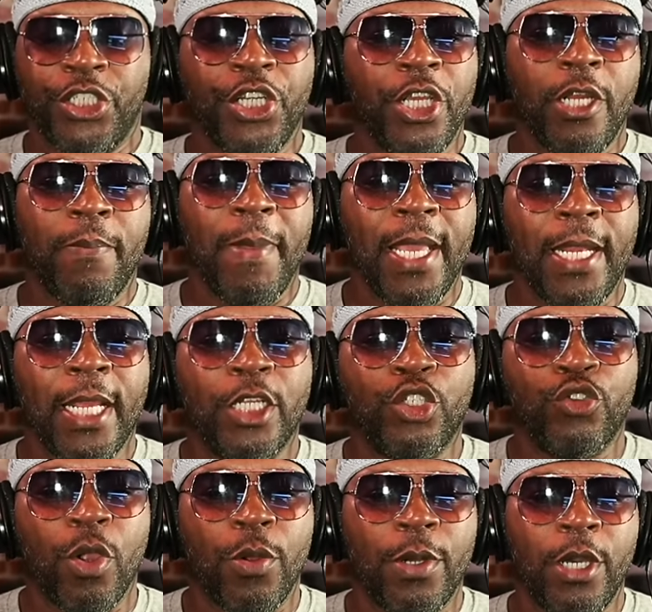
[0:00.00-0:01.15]
need a man that
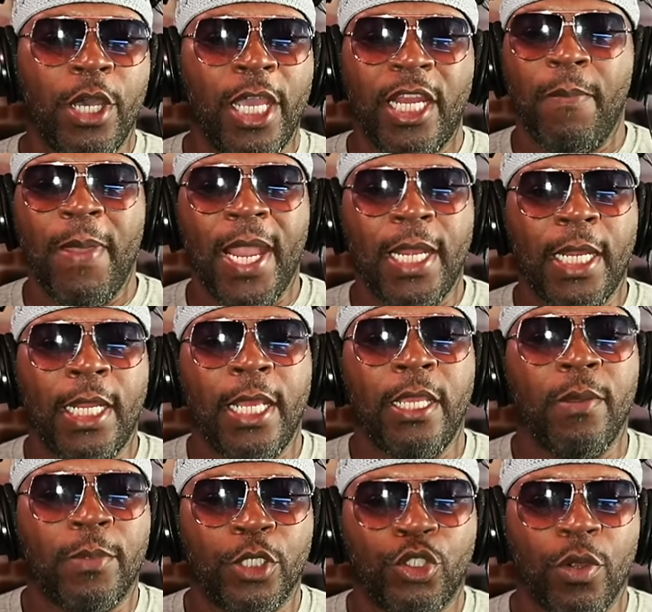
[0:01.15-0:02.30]
control her and a man that let
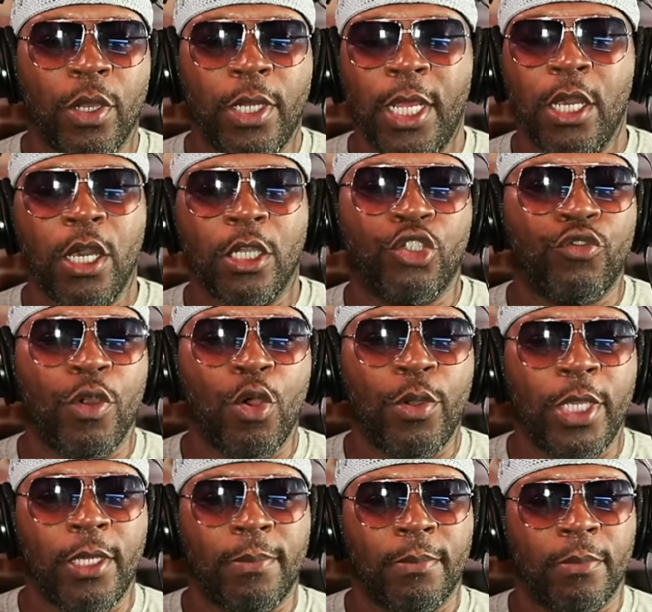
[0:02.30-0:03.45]
her control
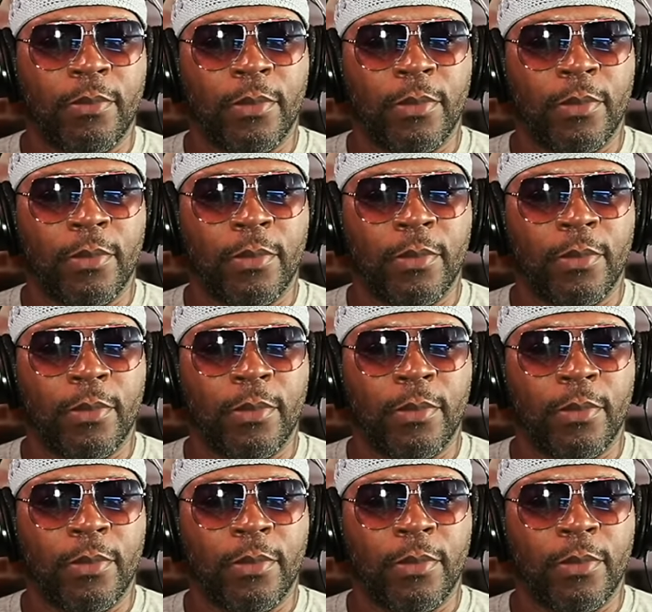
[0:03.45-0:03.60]
him.